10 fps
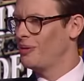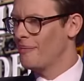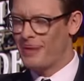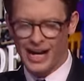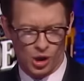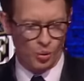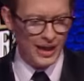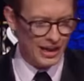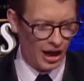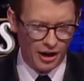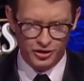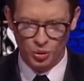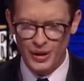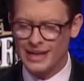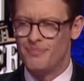went back week after
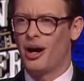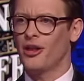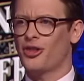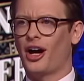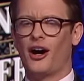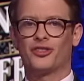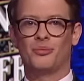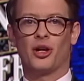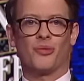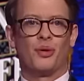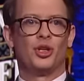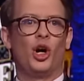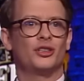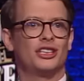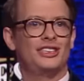week, month after month, but
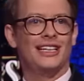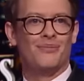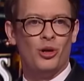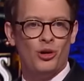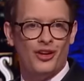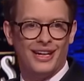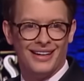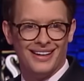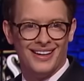not to see the movie.